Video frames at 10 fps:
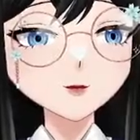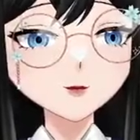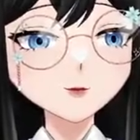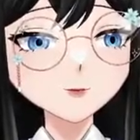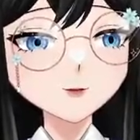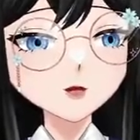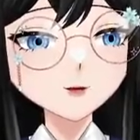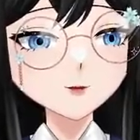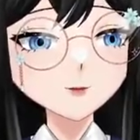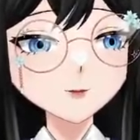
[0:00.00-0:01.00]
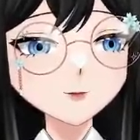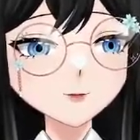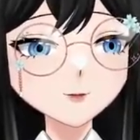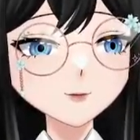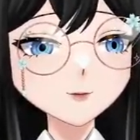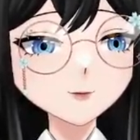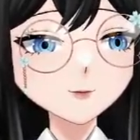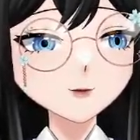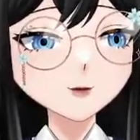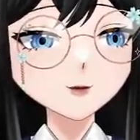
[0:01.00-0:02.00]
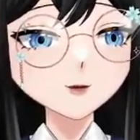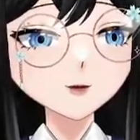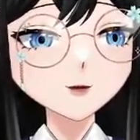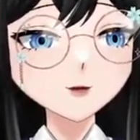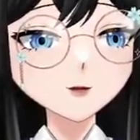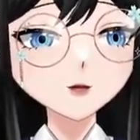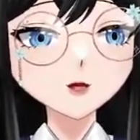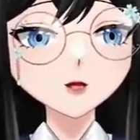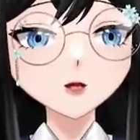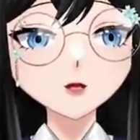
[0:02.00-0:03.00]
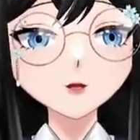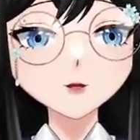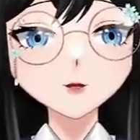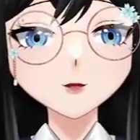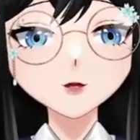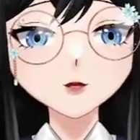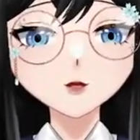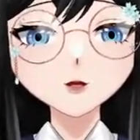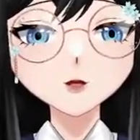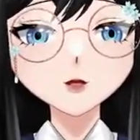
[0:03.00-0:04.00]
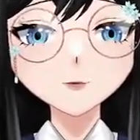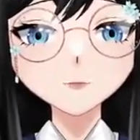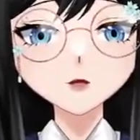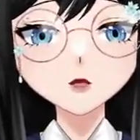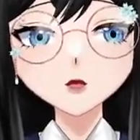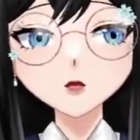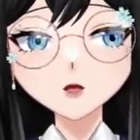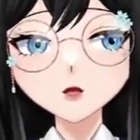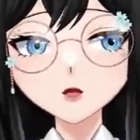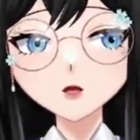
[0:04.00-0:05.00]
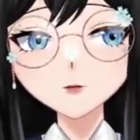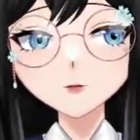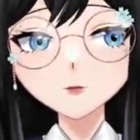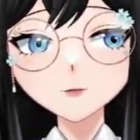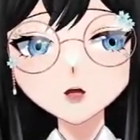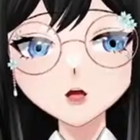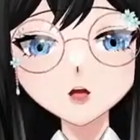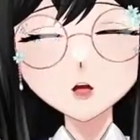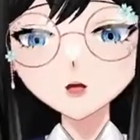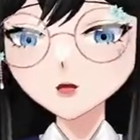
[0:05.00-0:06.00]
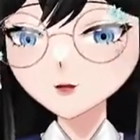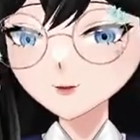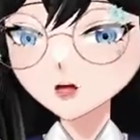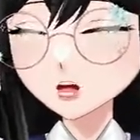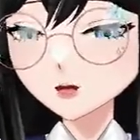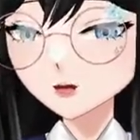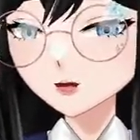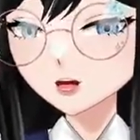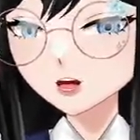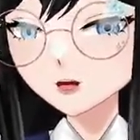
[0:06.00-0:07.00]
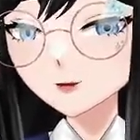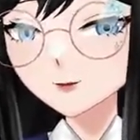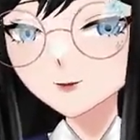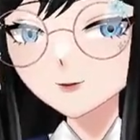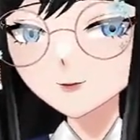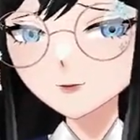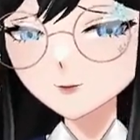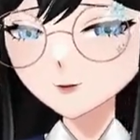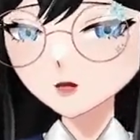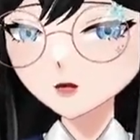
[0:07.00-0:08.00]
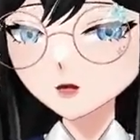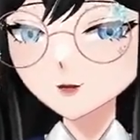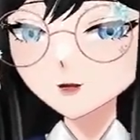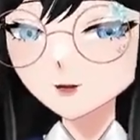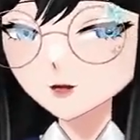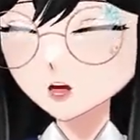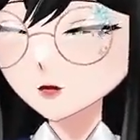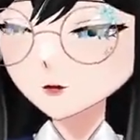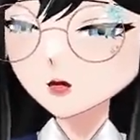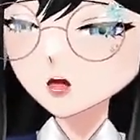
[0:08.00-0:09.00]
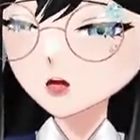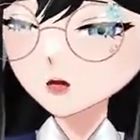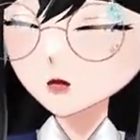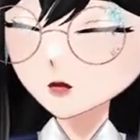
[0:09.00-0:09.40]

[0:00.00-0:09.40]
wait 1 second, there you go. The important detail would be the fact that You have different images.